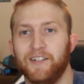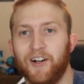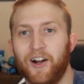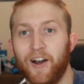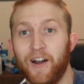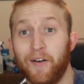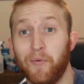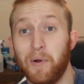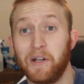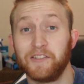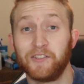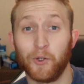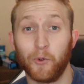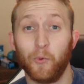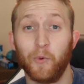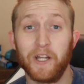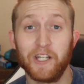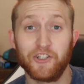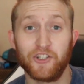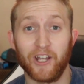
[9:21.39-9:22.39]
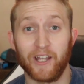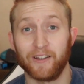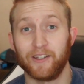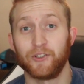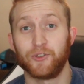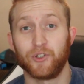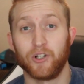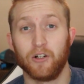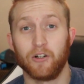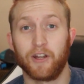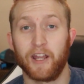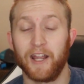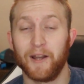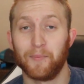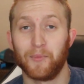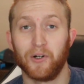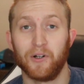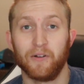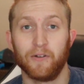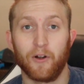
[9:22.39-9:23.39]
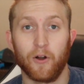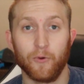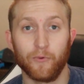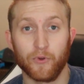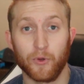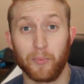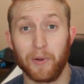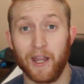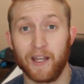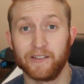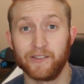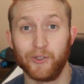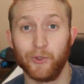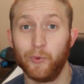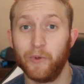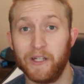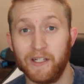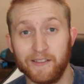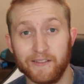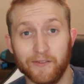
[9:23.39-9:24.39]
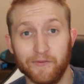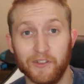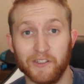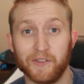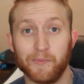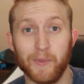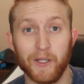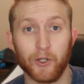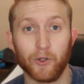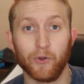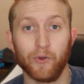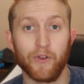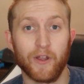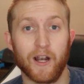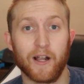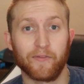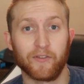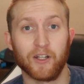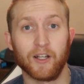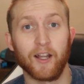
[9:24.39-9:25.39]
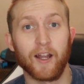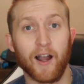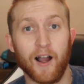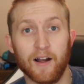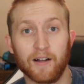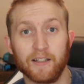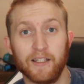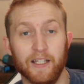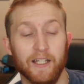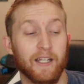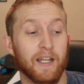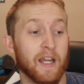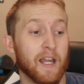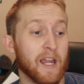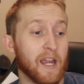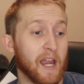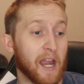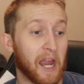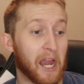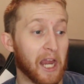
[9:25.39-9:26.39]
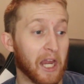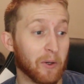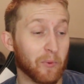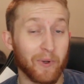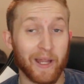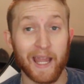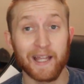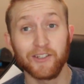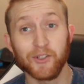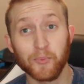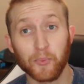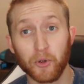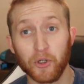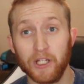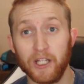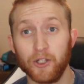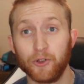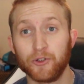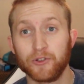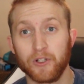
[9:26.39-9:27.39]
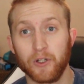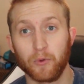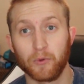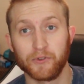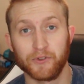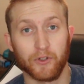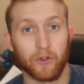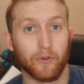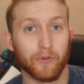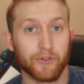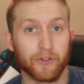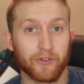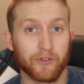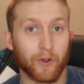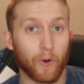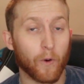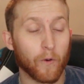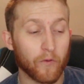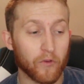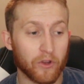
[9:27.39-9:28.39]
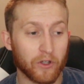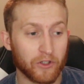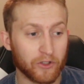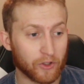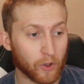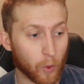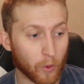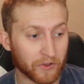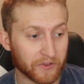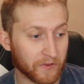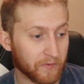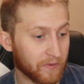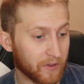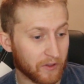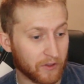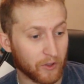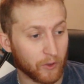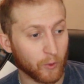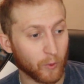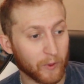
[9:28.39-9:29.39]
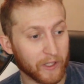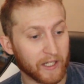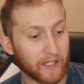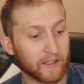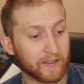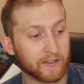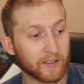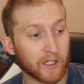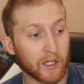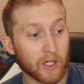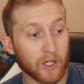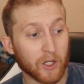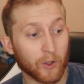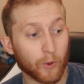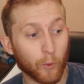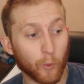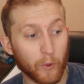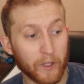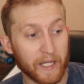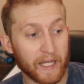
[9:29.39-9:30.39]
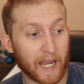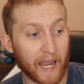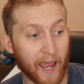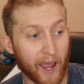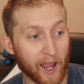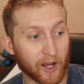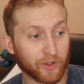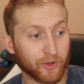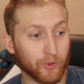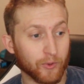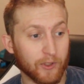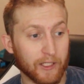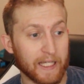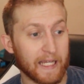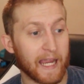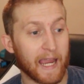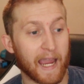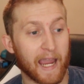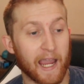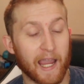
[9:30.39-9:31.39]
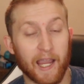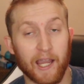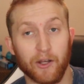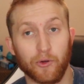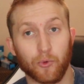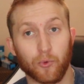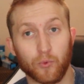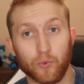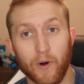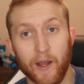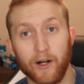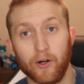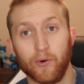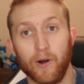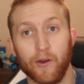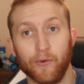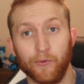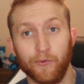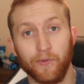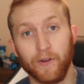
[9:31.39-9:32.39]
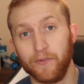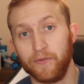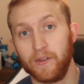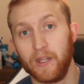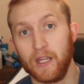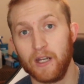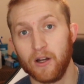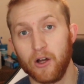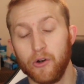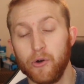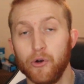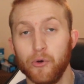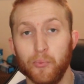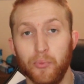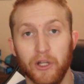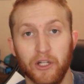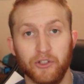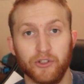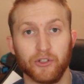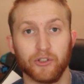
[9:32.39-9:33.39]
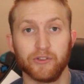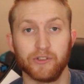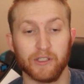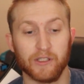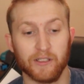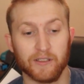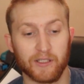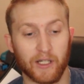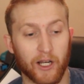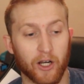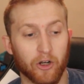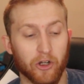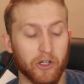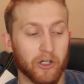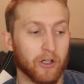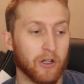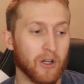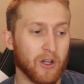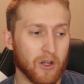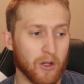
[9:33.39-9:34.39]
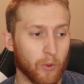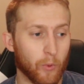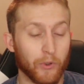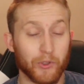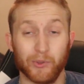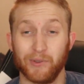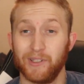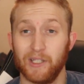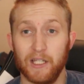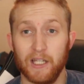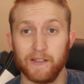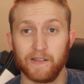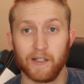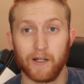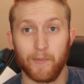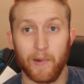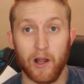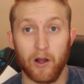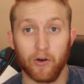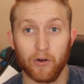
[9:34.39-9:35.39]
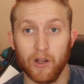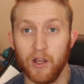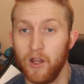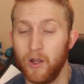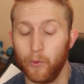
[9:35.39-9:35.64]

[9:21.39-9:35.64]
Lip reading: All right, everybody, so we checked the trail camera over the past 2 weeks of this mineral that I've concocted, and we had some pretty interesting results. So over the course of the 2 weeks, we actually had right around 1,500 pictures in this area, which was a decent amount.